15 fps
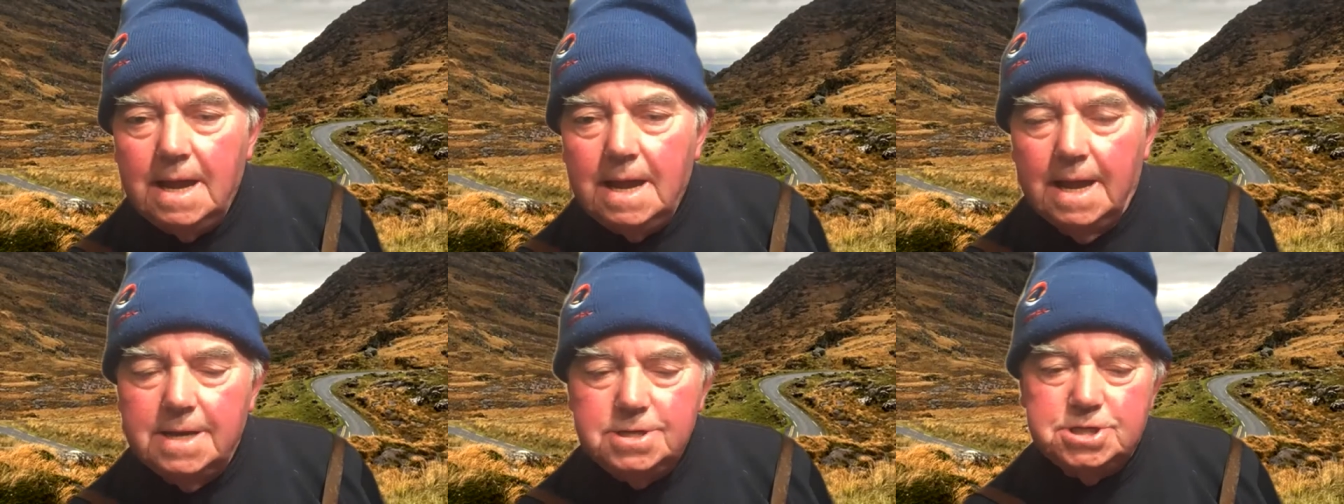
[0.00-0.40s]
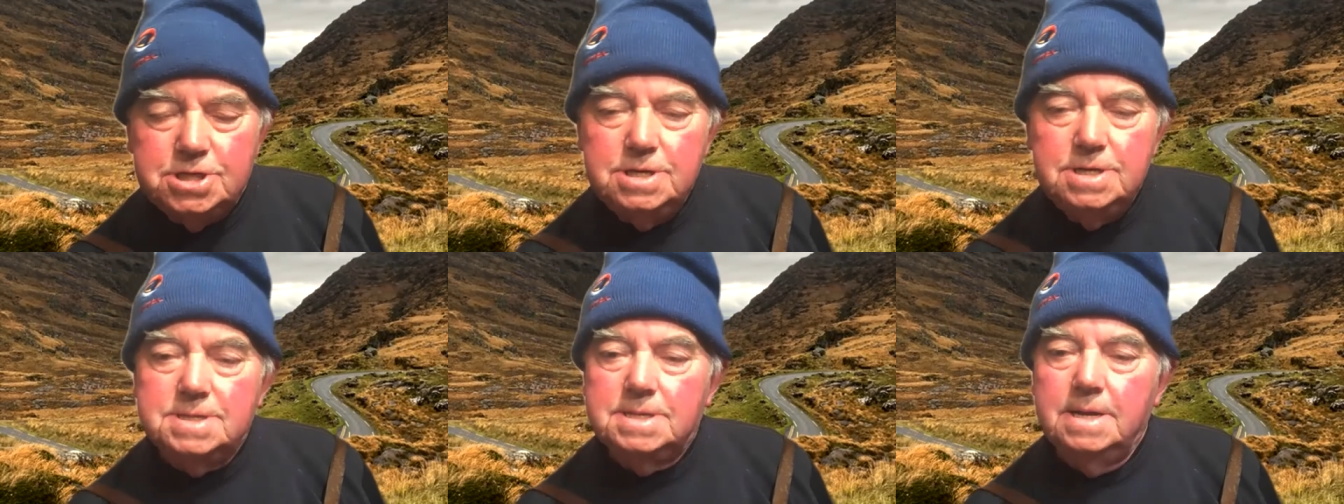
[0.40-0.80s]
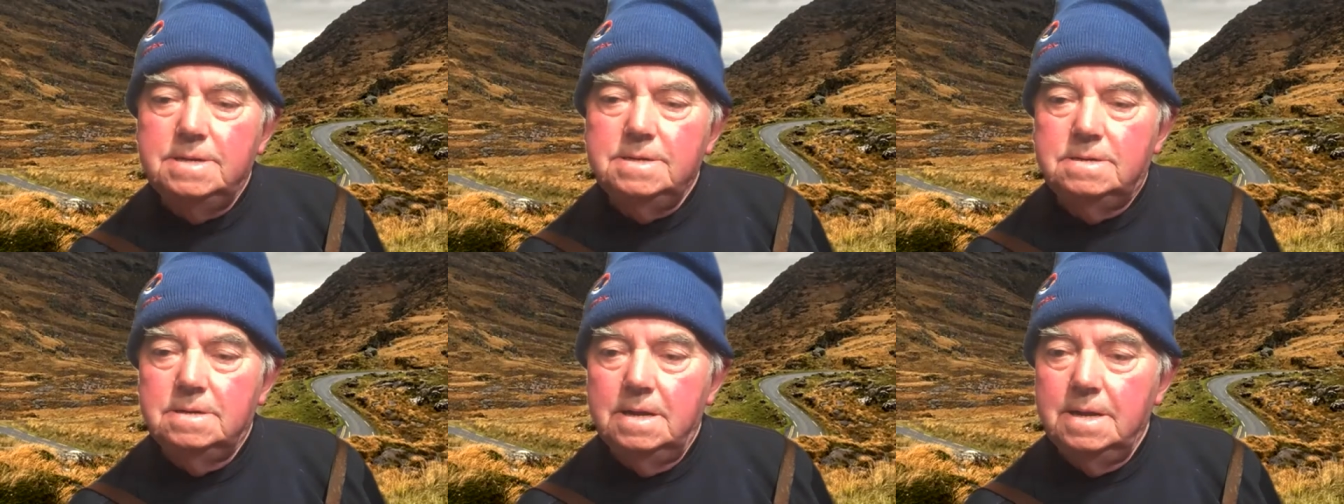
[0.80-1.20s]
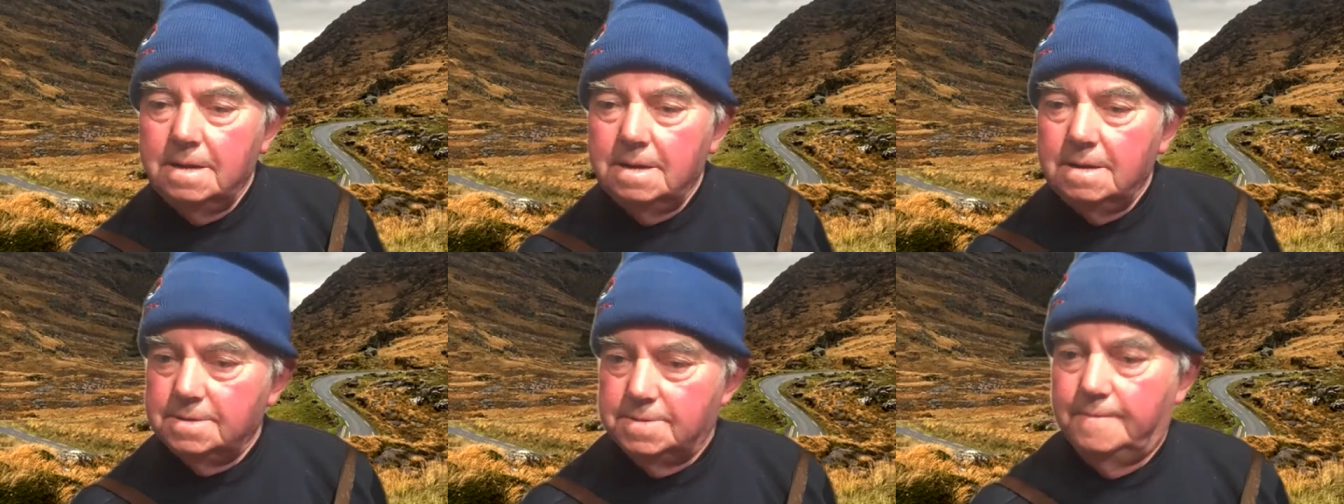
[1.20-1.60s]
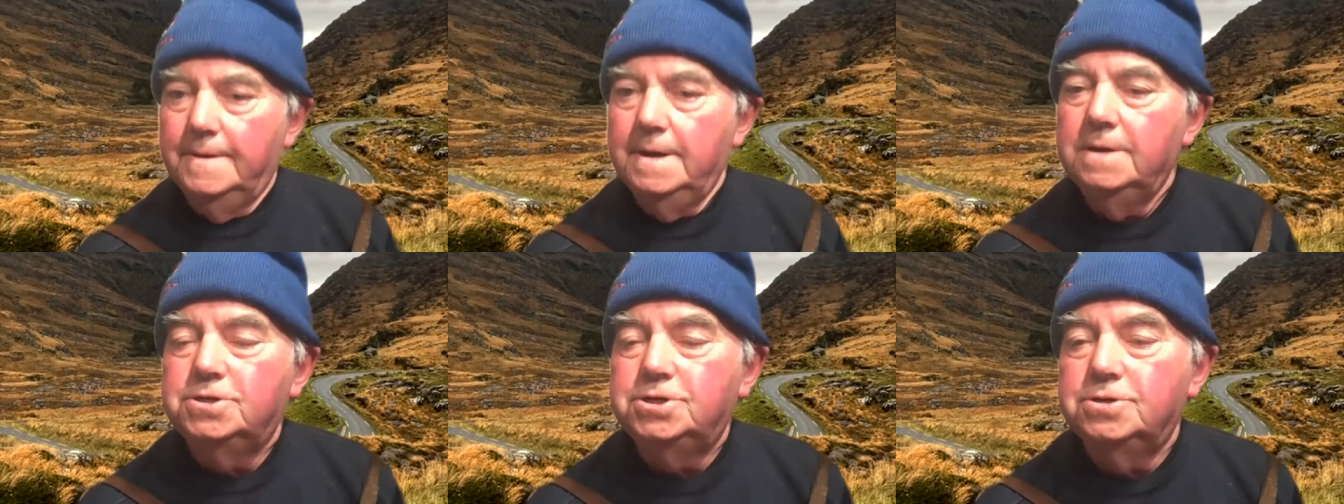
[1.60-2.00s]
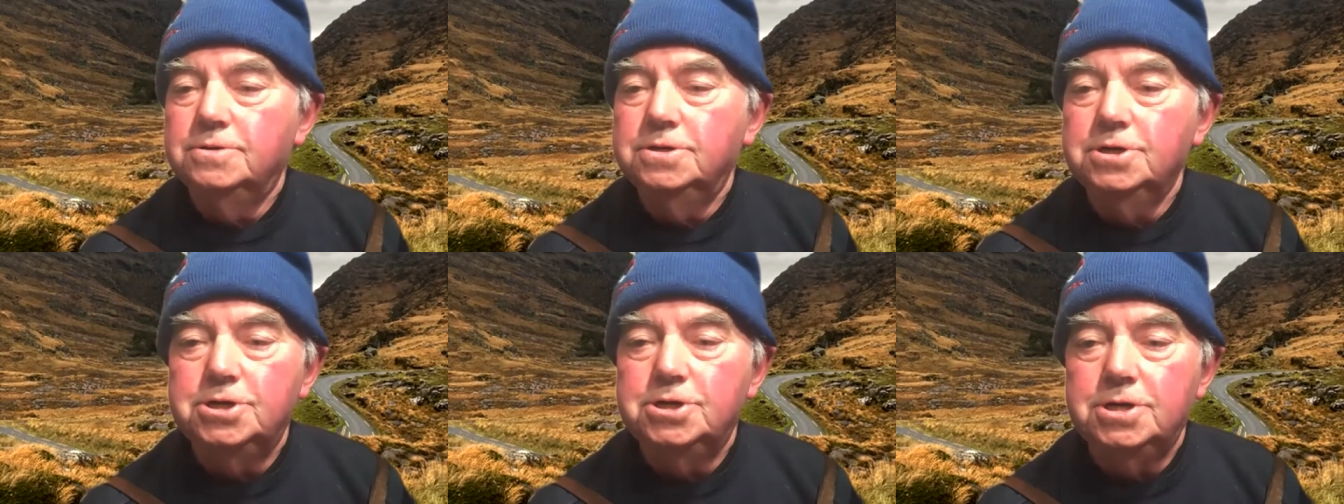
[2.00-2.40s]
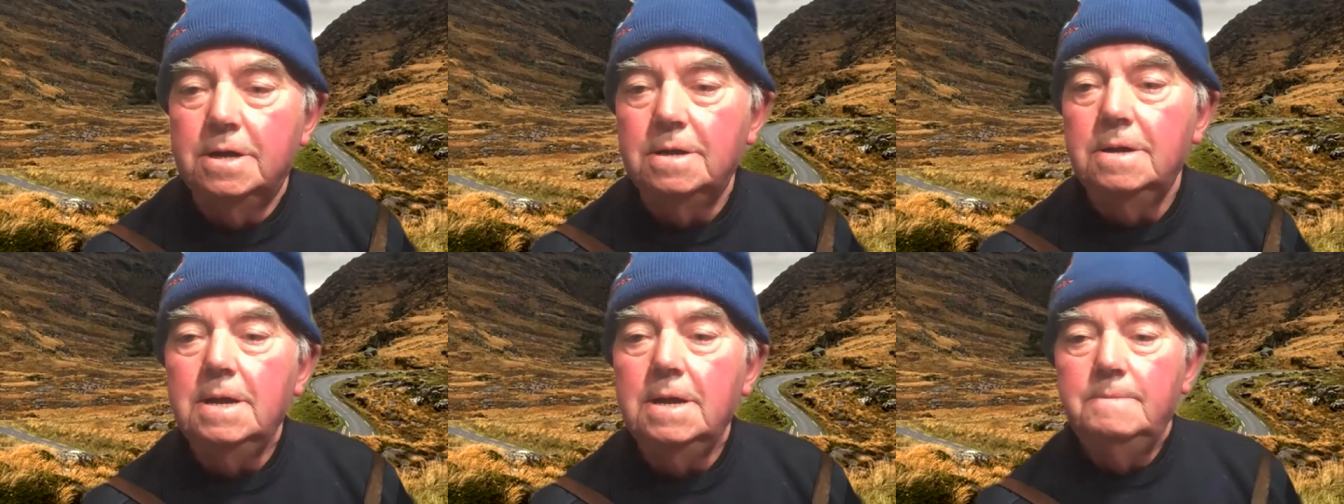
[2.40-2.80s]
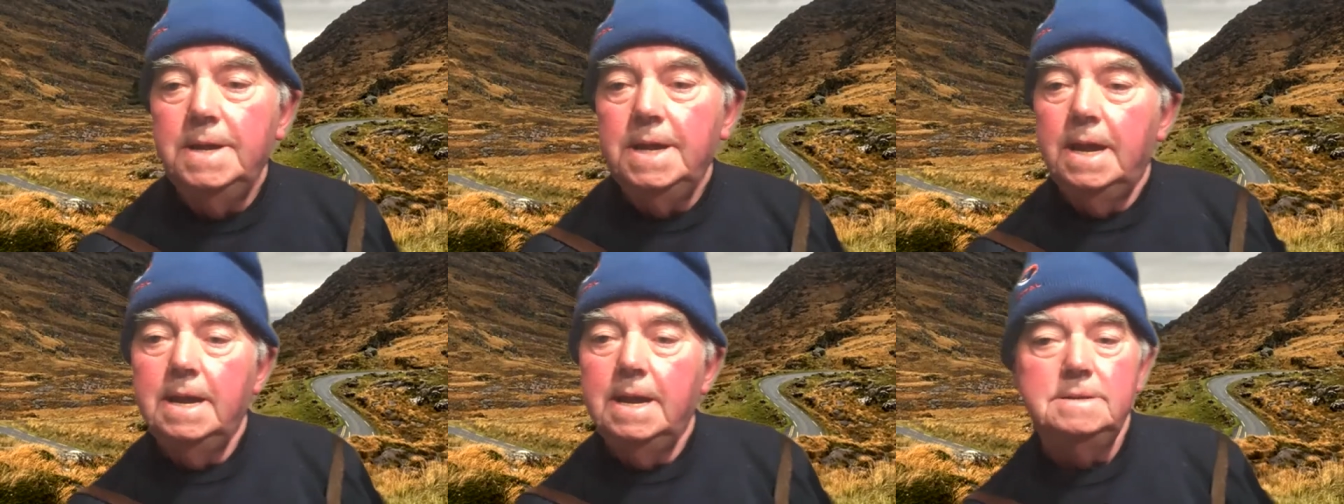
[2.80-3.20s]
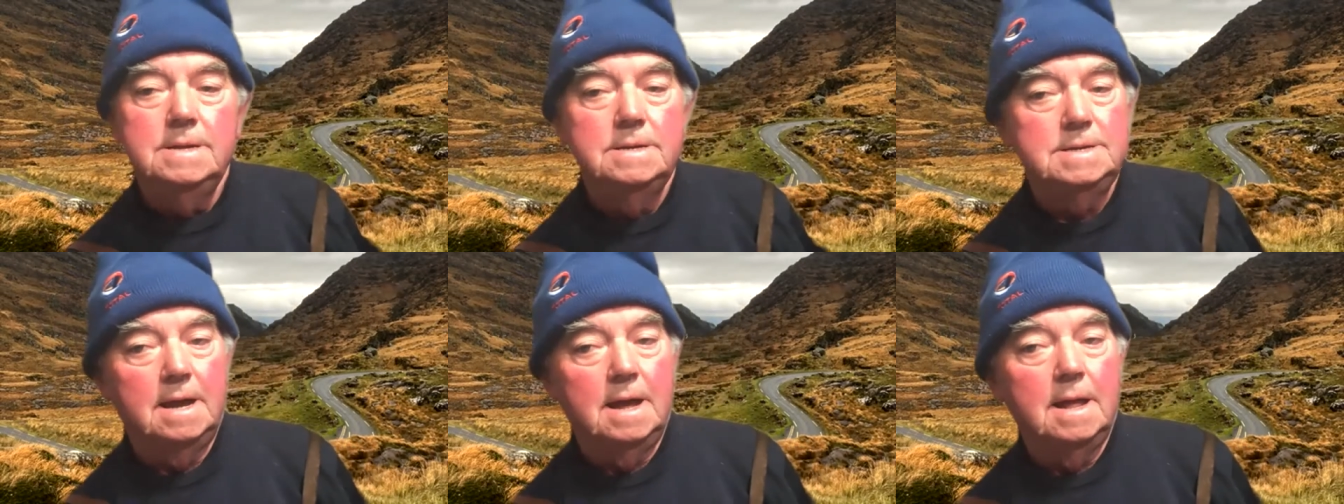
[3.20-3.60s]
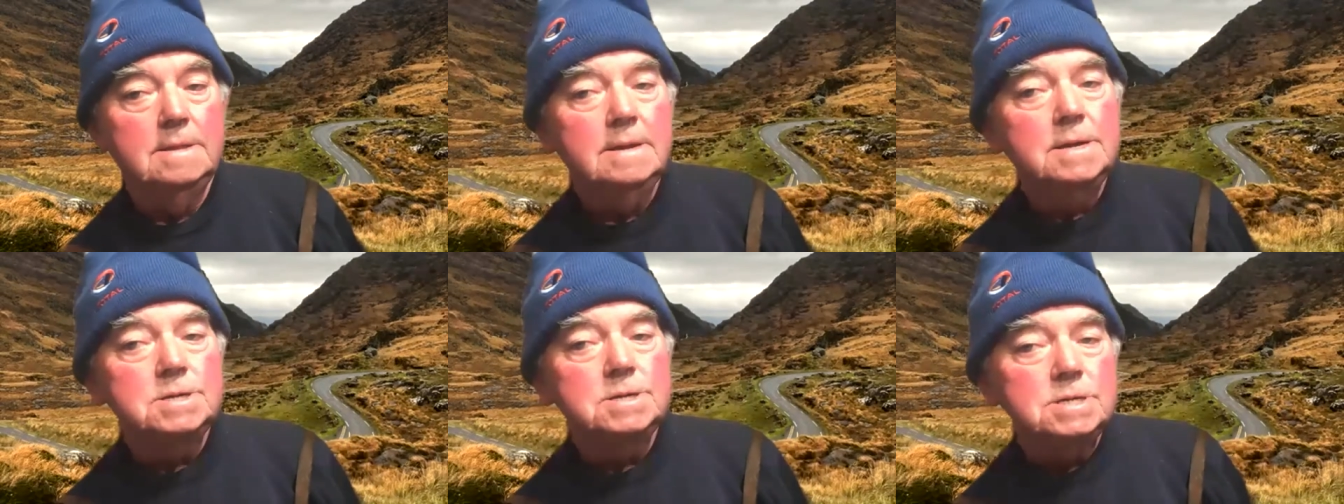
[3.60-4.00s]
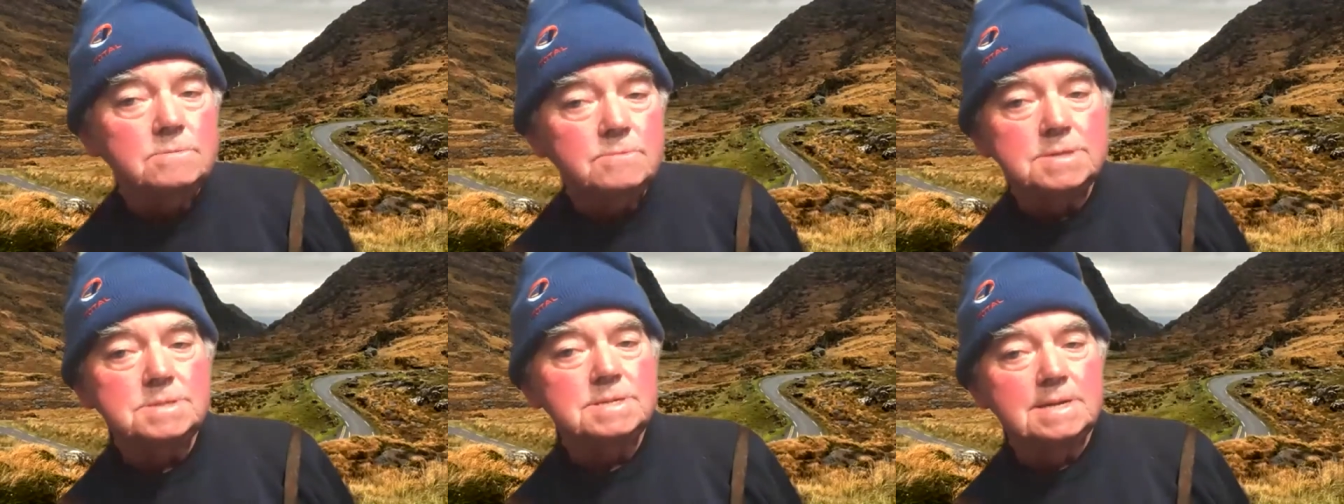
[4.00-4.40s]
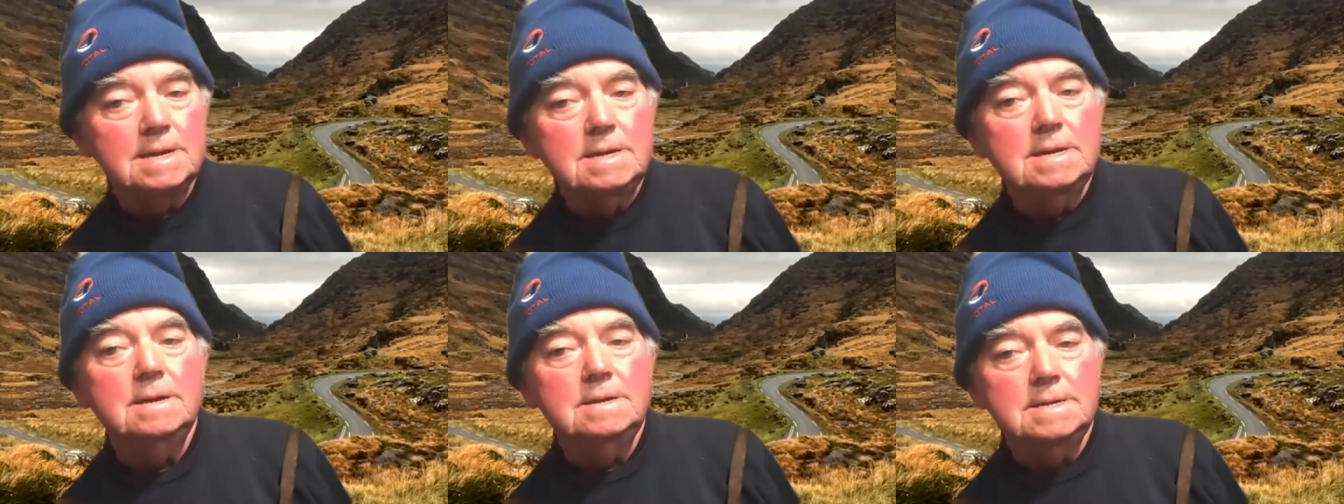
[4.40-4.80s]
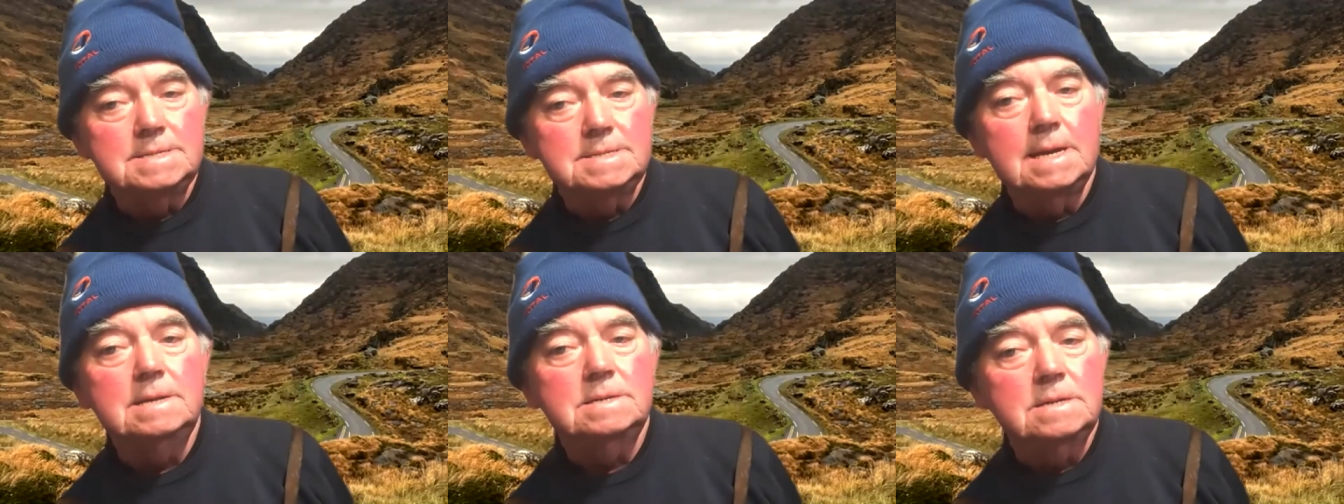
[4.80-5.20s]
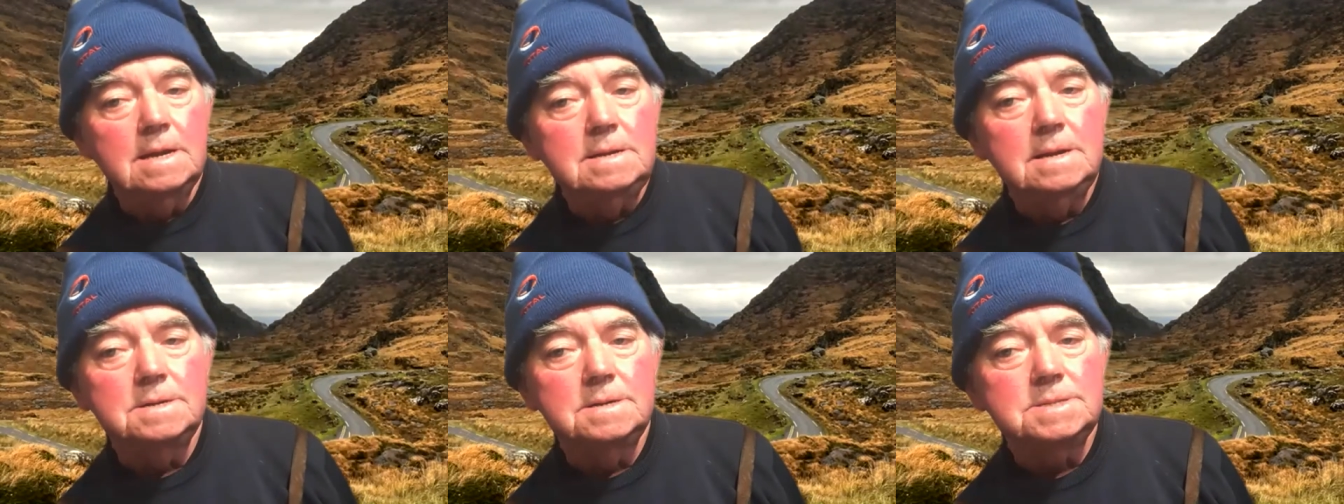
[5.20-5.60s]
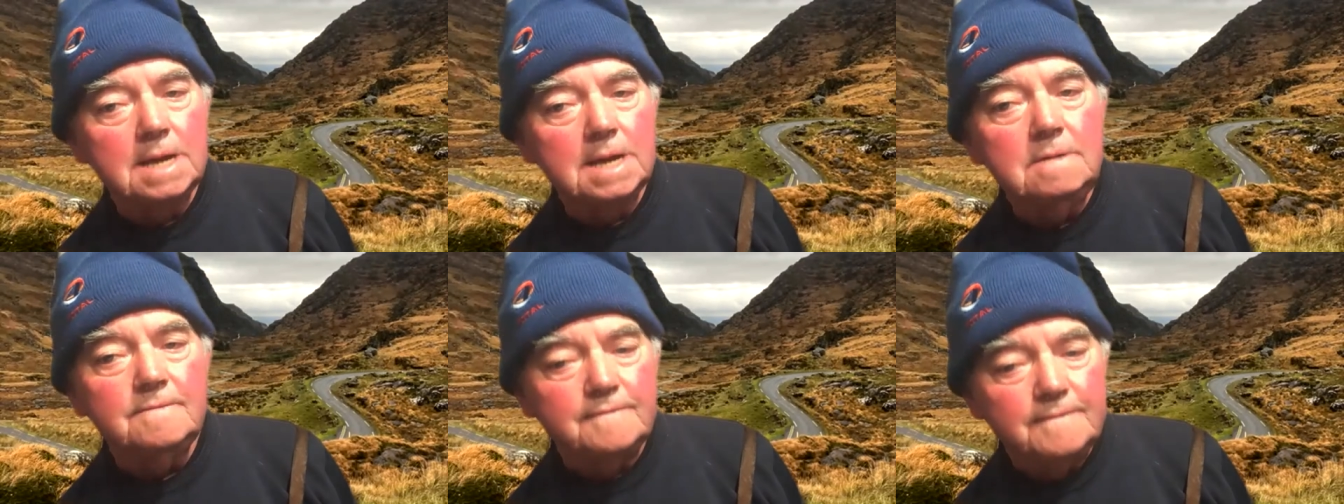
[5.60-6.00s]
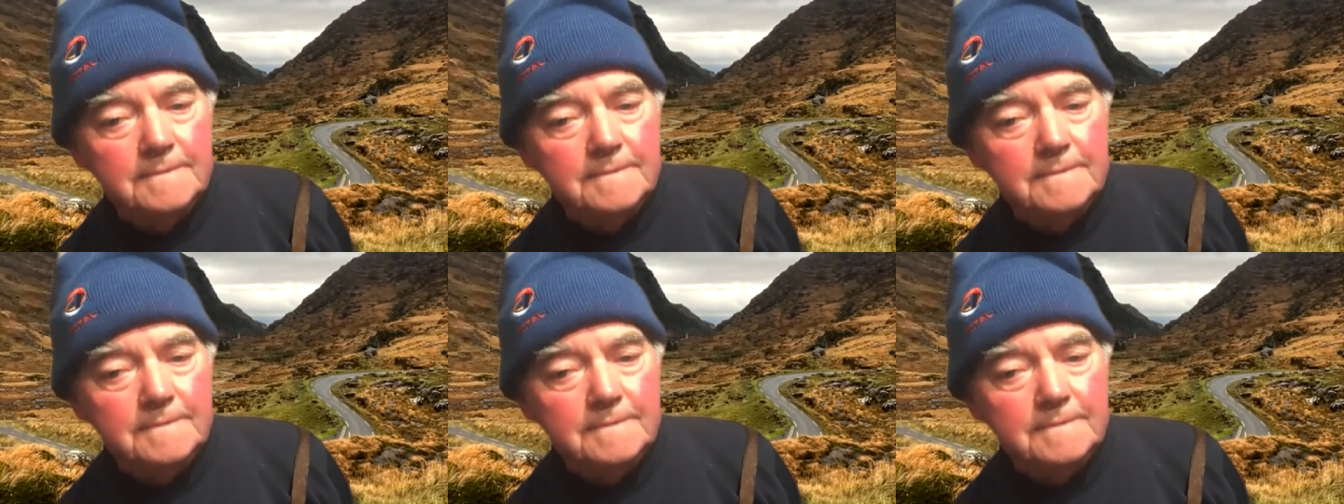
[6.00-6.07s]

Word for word: And she said, why shouldn't she? Behind it all, like she was thinking of settling herself.